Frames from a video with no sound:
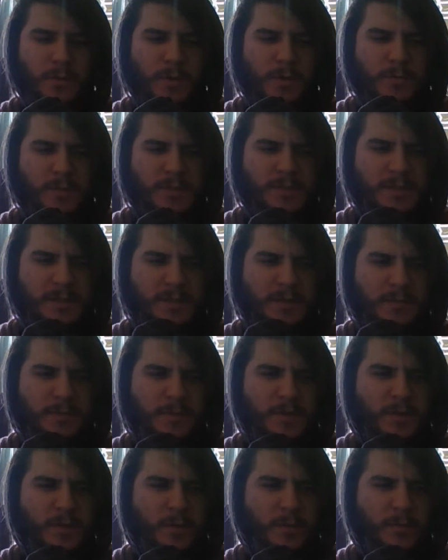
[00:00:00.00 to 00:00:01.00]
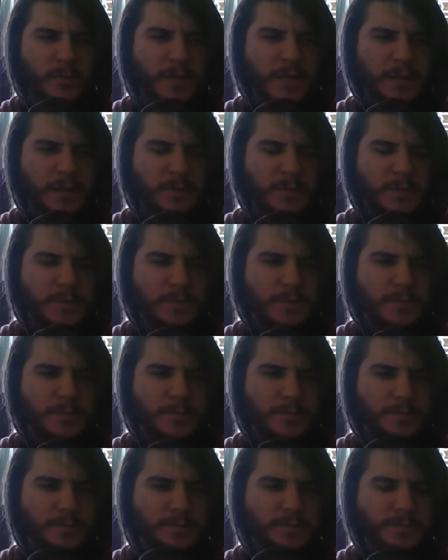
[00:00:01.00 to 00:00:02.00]
What was it? There was another one that was
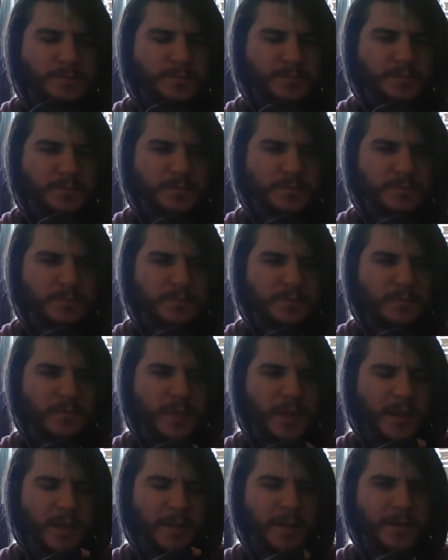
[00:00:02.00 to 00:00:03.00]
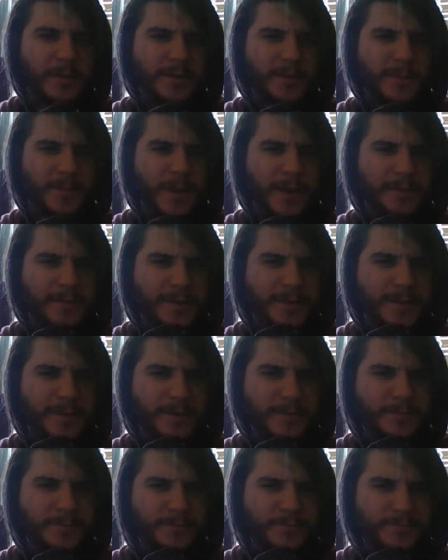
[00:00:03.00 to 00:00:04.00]
hanging about
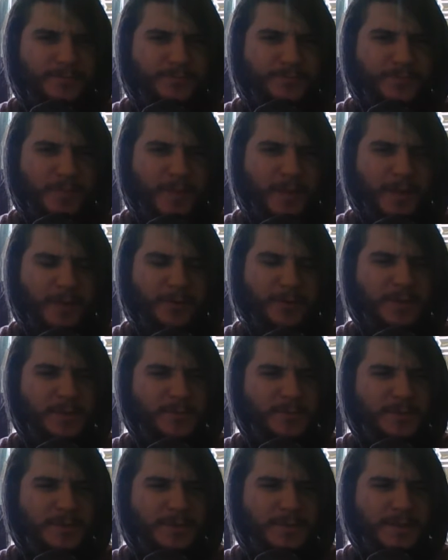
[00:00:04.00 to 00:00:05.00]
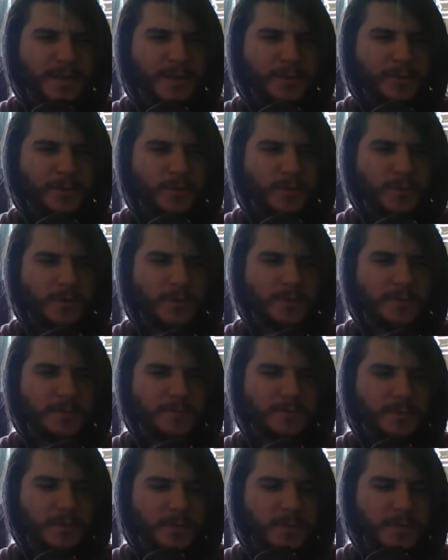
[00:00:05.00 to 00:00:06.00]
there. I don't think it was the Dino one.